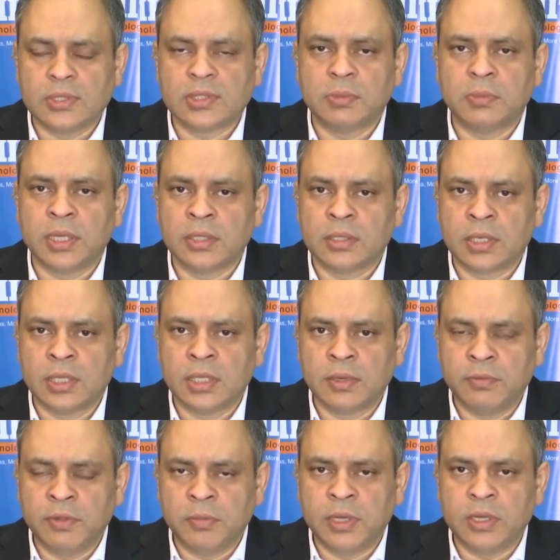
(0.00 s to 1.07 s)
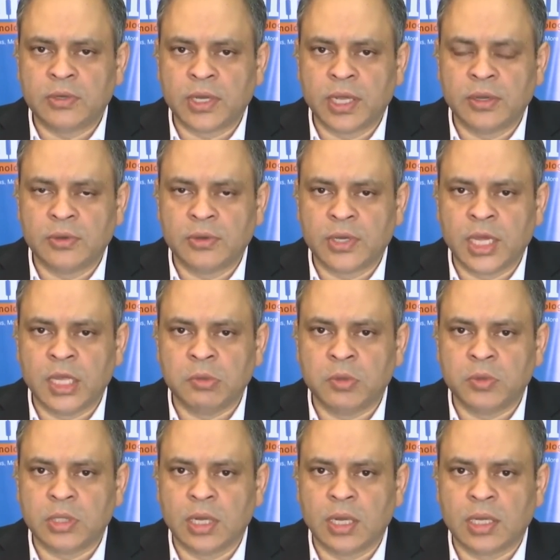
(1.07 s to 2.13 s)
is the mantra that we've been trying to drive
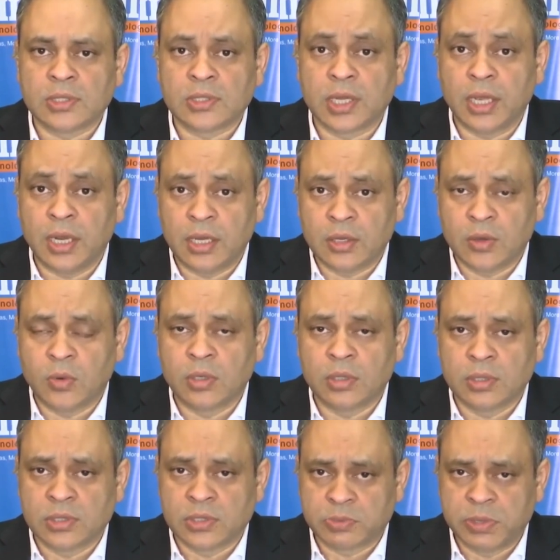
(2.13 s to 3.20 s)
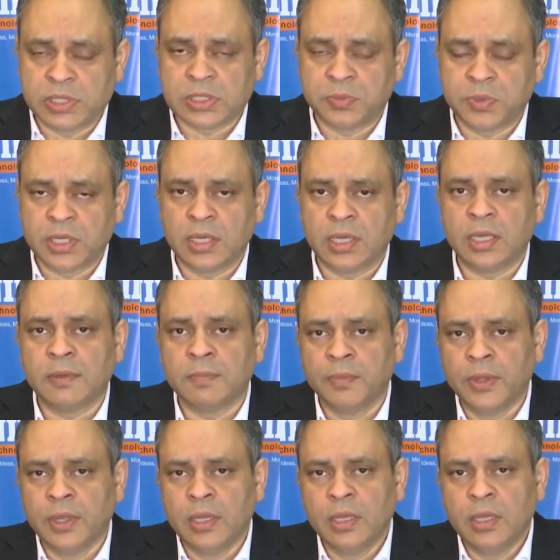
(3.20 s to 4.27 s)
over the last eight quarters specifically,
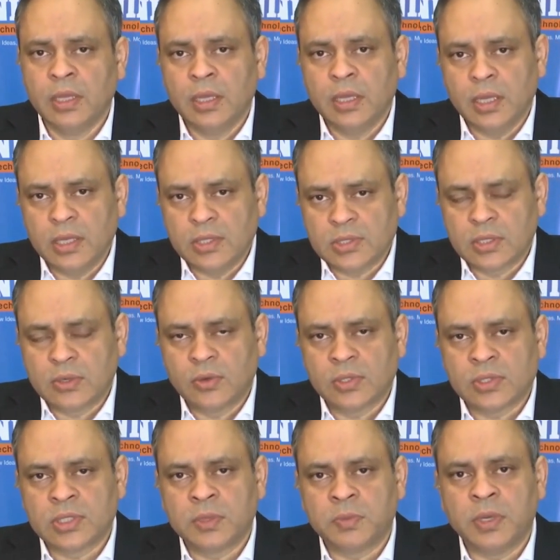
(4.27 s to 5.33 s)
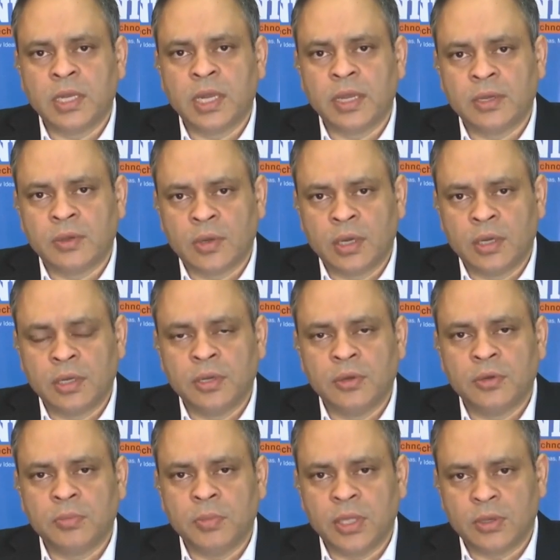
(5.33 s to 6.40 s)
is the course that we'd like to
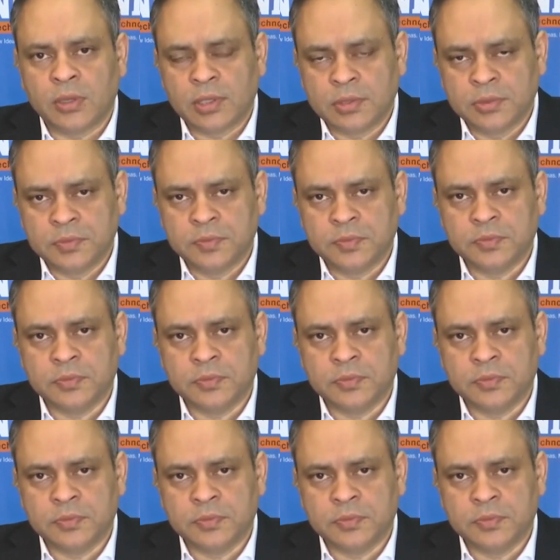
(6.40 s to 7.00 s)
continue to be on.